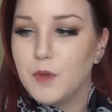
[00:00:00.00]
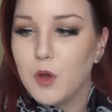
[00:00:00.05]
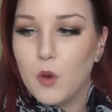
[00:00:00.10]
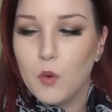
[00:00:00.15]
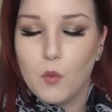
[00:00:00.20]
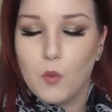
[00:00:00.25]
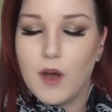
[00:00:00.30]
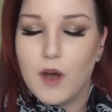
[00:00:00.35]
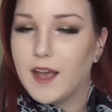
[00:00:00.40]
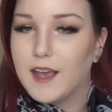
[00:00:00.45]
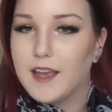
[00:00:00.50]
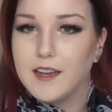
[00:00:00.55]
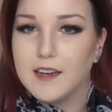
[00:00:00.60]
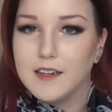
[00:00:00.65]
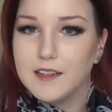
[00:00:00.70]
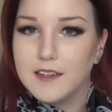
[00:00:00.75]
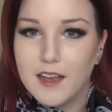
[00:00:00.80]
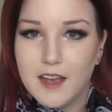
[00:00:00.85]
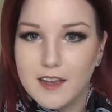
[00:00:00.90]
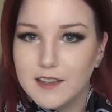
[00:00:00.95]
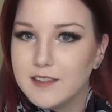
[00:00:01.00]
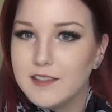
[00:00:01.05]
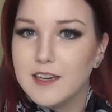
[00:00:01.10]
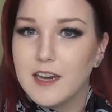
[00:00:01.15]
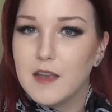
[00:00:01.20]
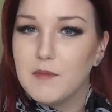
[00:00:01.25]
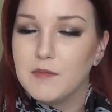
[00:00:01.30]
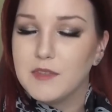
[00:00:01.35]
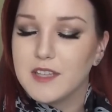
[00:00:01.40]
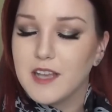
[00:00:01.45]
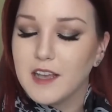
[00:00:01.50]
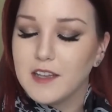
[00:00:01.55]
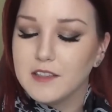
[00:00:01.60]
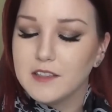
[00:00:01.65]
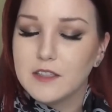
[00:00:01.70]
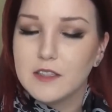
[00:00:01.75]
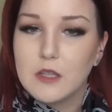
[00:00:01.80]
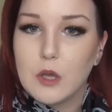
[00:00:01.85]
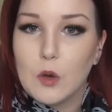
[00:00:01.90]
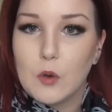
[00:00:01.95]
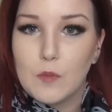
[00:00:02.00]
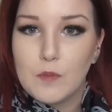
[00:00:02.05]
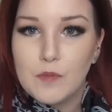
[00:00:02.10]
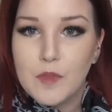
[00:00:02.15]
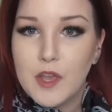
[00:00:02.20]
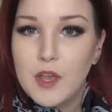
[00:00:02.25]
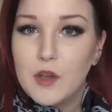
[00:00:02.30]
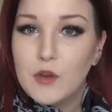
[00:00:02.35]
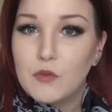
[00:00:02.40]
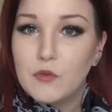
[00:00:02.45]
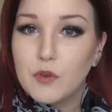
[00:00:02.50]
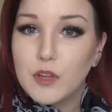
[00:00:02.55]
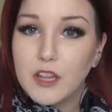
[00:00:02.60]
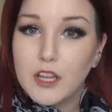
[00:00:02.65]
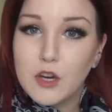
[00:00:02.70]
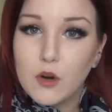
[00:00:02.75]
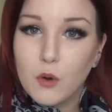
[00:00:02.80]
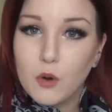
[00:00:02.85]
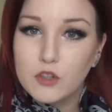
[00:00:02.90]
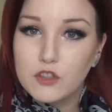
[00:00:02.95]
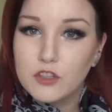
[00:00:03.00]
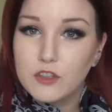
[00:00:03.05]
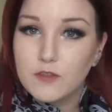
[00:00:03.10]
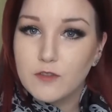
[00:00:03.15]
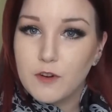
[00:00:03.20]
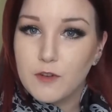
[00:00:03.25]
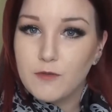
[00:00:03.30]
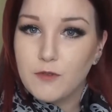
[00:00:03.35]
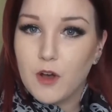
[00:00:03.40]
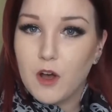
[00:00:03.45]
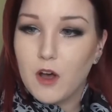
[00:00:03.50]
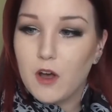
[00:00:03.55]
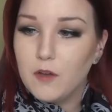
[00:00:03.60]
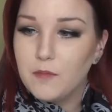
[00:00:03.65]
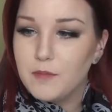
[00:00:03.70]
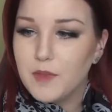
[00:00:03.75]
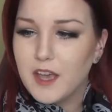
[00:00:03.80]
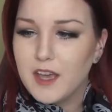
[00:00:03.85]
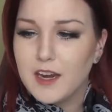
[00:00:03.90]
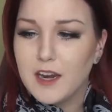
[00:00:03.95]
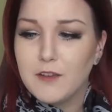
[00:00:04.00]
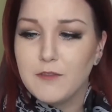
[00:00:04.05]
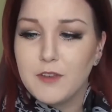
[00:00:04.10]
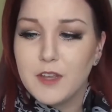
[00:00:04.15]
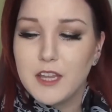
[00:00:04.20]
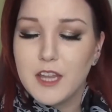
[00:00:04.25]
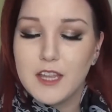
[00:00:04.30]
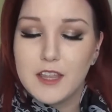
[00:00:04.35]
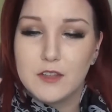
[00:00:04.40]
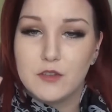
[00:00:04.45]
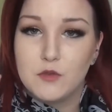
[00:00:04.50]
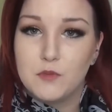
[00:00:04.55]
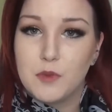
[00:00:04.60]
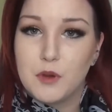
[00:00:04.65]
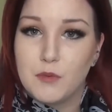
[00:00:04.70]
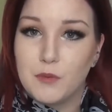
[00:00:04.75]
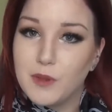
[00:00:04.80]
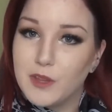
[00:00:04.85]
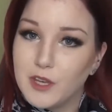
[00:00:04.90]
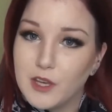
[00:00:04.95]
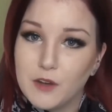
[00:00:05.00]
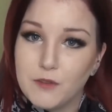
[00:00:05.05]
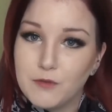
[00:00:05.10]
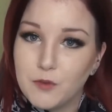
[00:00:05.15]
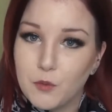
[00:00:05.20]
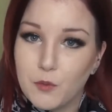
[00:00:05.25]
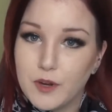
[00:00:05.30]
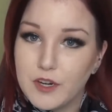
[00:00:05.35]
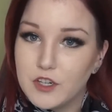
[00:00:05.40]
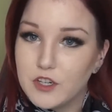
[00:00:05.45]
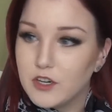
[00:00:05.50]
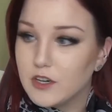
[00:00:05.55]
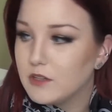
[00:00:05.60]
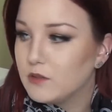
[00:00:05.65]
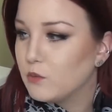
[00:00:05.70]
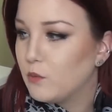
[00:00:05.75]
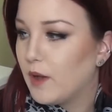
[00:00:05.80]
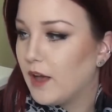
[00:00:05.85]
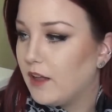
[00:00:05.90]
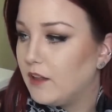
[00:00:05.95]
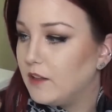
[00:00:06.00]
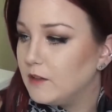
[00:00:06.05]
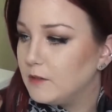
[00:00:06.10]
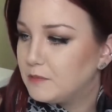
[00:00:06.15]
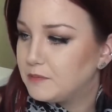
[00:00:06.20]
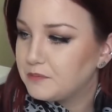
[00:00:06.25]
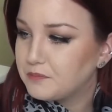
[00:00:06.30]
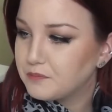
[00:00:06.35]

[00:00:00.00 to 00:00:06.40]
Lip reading: wine, as the name says, so really gorgeous for fall, and I feel like this would be really good for winter as well.